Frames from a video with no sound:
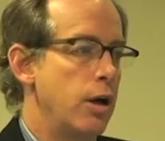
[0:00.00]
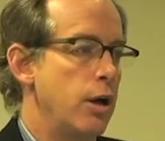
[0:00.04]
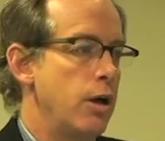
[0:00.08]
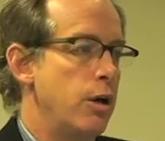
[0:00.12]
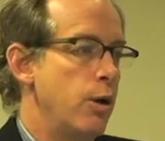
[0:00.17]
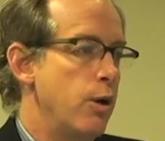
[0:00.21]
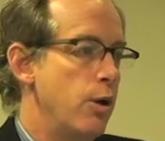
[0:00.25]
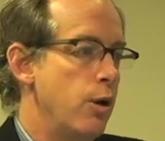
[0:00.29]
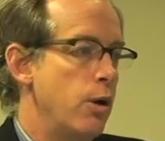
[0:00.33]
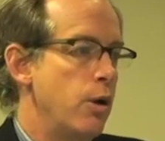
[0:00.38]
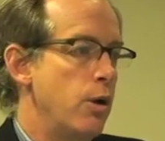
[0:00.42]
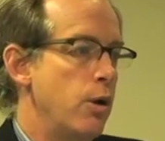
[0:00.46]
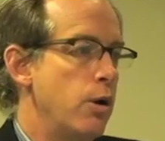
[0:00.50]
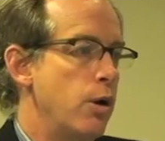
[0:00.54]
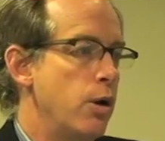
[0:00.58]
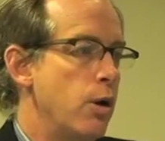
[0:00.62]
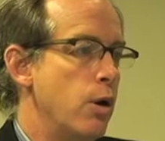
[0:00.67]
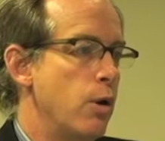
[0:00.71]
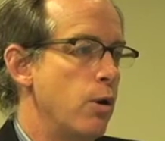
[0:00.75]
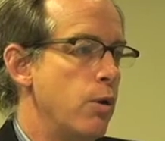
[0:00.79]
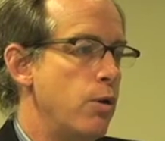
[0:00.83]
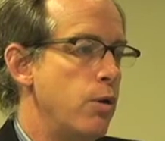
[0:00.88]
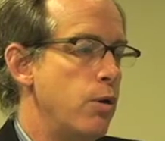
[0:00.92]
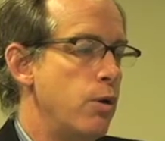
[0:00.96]
You, you
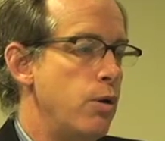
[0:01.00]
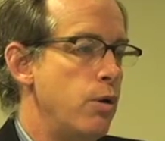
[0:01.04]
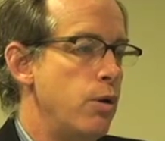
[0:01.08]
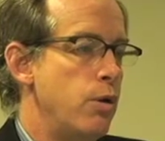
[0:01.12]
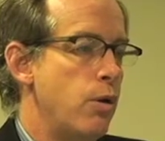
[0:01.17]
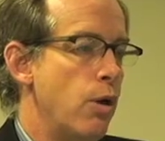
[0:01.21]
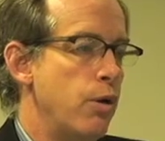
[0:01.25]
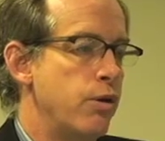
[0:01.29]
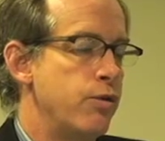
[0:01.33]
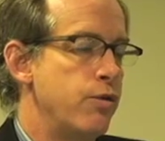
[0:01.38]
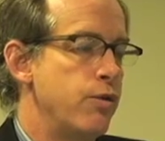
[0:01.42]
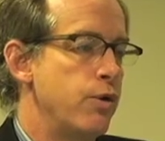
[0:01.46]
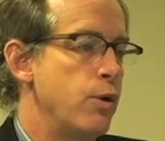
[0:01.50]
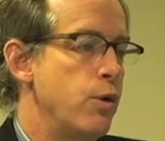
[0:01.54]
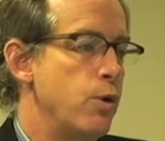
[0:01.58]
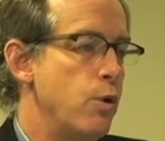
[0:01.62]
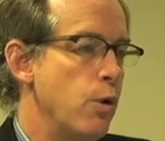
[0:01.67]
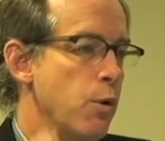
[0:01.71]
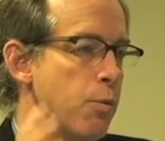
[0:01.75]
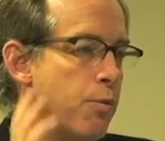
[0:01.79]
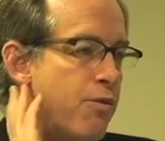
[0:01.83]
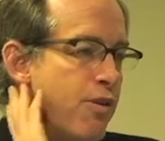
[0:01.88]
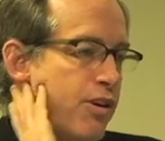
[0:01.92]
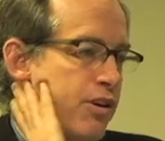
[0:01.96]
know, those of you who
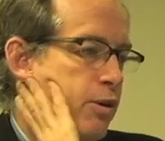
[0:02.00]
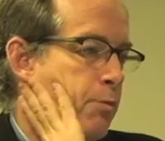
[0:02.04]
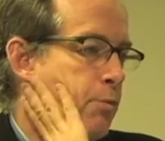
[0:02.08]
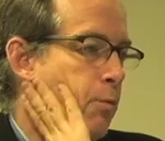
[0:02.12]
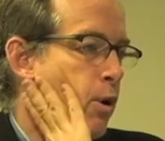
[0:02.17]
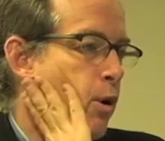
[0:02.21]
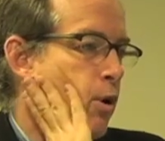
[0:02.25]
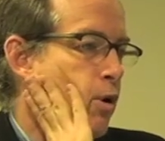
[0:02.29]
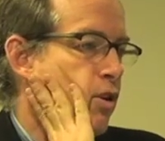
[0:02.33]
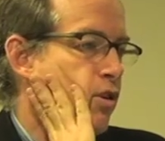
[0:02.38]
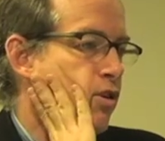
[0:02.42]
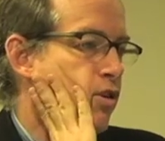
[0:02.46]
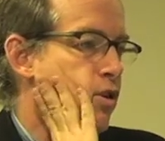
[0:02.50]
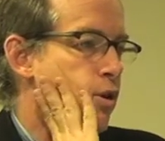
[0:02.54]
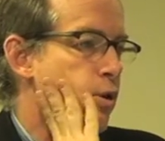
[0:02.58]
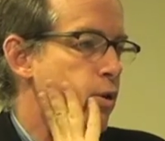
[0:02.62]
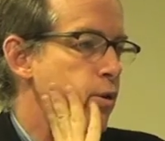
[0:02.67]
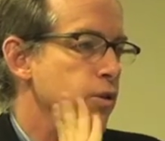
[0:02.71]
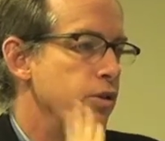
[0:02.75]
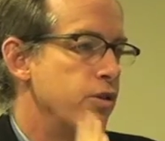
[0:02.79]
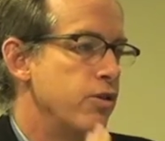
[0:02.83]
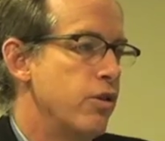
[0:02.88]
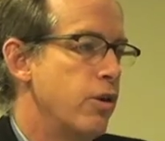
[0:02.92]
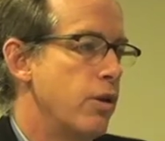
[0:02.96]
are Professor Maloney's
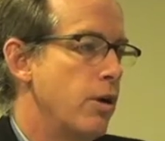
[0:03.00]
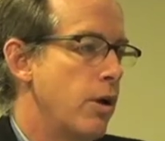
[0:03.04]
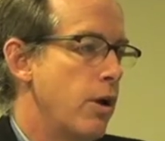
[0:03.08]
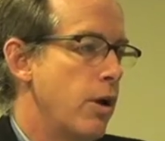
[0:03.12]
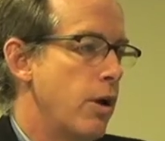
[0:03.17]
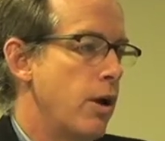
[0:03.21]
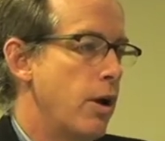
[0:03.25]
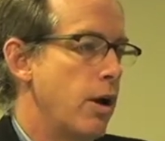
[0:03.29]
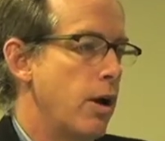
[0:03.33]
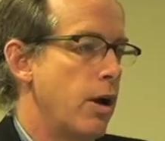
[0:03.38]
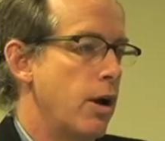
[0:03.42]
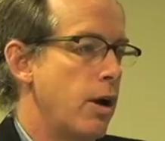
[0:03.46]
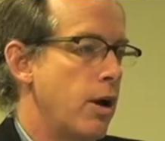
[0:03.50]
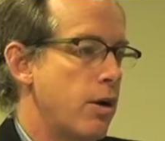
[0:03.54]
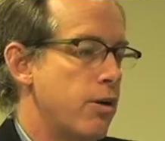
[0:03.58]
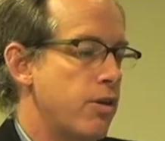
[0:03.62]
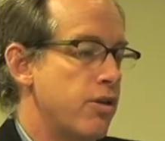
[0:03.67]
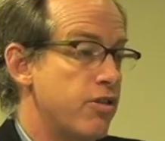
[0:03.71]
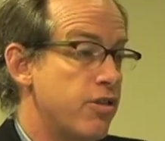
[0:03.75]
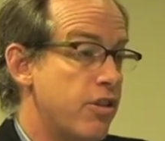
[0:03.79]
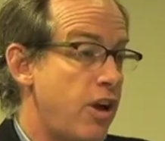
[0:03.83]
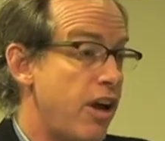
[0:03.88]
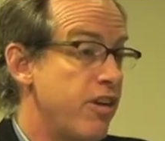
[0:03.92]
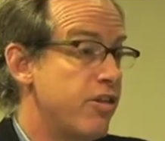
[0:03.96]
students uh,
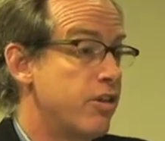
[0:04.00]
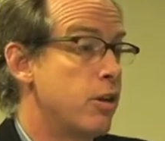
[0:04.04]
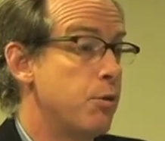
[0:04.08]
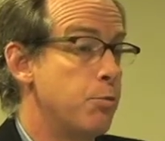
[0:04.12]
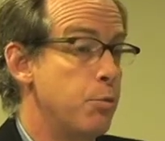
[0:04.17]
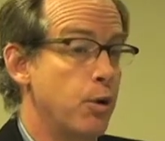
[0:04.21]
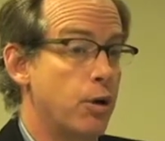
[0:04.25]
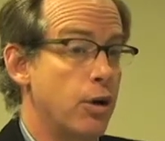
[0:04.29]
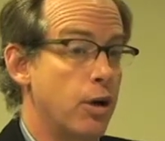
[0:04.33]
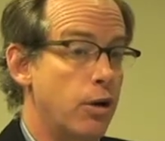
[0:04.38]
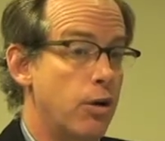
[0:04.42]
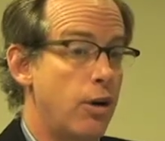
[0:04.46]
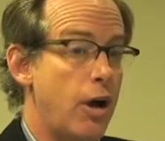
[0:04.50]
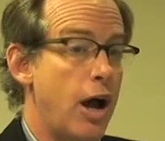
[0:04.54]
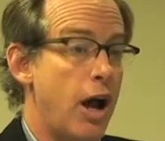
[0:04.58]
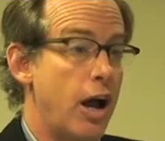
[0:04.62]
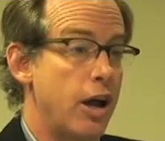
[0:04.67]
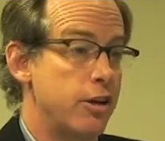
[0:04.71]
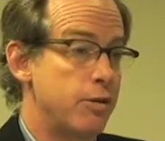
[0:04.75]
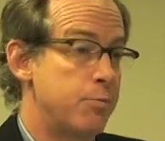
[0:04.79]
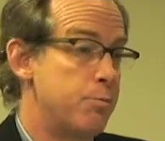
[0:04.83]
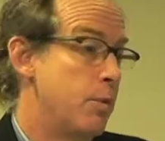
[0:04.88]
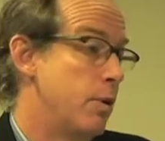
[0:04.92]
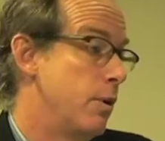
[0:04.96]
discuss the book in
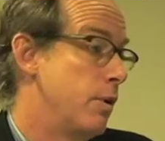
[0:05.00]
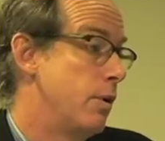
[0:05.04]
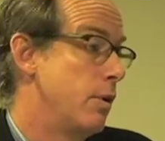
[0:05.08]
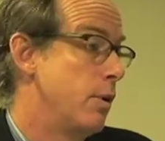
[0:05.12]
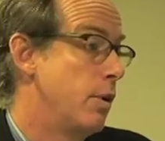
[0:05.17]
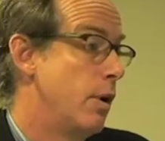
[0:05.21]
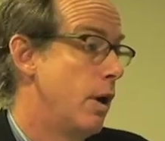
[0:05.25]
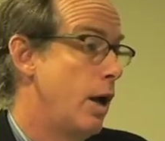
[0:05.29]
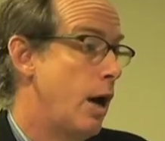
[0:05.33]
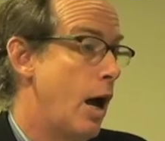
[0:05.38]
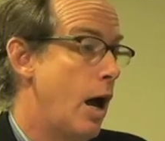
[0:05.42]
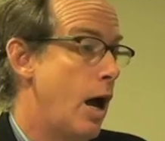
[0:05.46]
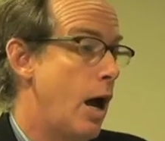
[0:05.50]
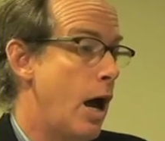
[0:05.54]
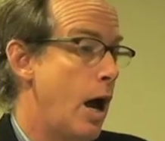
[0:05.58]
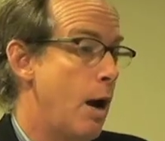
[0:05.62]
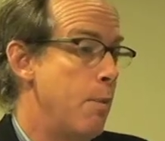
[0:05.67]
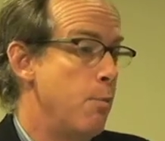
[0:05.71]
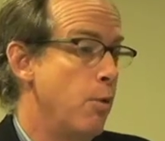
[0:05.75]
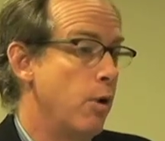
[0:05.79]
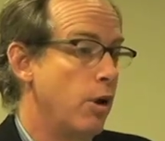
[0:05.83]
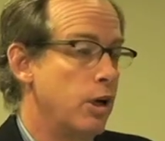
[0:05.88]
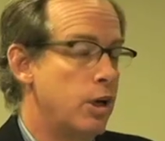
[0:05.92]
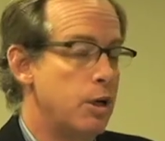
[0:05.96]
class, but
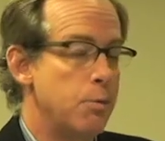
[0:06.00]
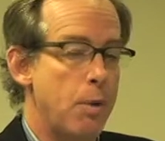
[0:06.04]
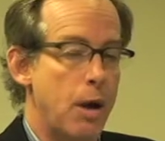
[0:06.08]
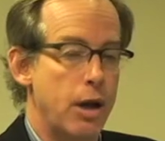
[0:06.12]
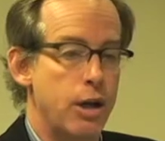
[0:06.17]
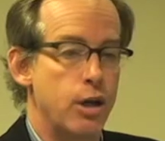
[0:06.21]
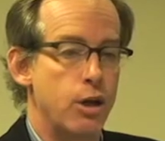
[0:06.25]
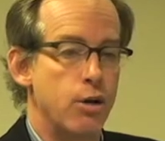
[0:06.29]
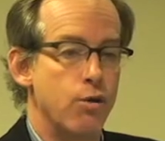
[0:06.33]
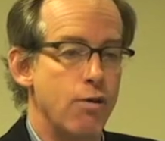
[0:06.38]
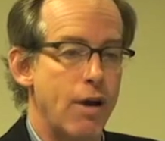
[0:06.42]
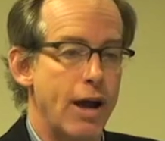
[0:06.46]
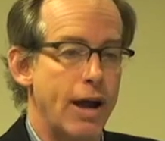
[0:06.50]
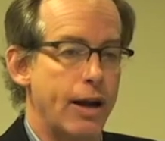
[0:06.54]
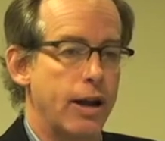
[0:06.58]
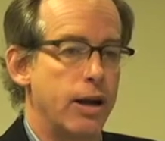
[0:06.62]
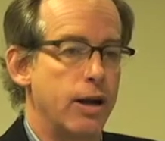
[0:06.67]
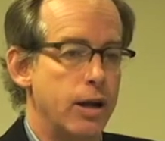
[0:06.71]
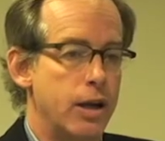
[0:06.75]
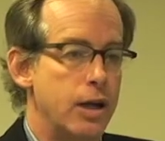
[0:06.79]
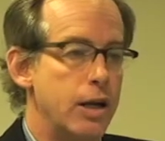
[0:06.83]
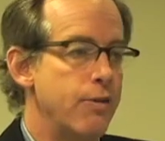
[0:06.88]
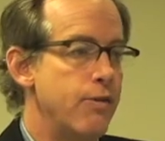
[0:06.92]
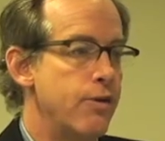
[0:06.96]
I'm willing to bet you read
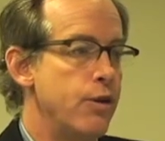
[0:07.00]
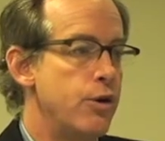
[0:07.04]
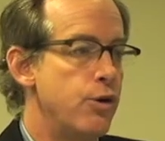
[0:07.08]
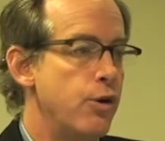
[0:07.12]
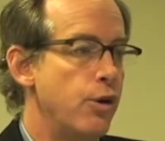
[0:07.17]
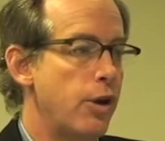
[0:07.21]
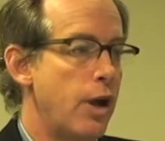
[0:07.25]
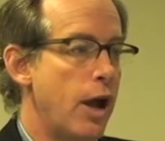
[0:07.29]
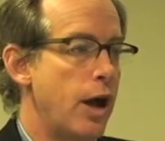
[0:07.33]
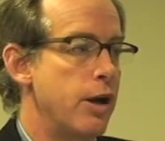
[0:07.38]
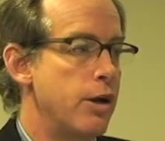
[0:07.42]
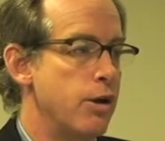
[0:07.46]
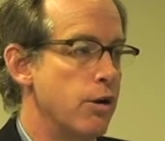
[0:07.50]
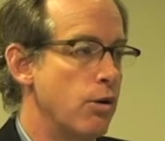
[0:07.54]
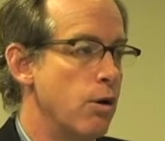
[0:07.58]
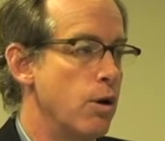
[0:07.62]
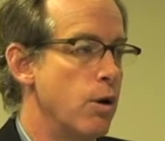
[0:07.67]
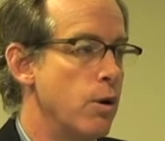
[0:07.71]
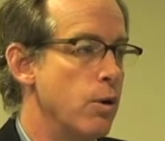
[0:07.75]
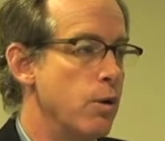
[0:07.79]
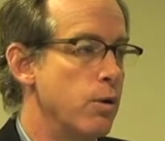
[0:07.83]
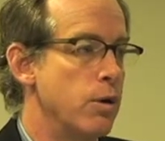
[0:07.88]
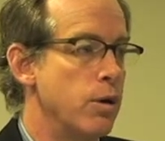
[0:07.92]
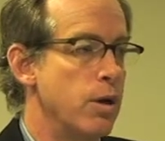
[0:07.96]
it individually on your
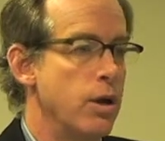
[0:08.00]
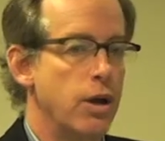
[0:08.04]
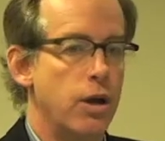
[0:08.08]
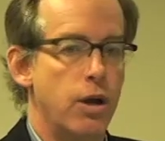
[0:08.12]
own.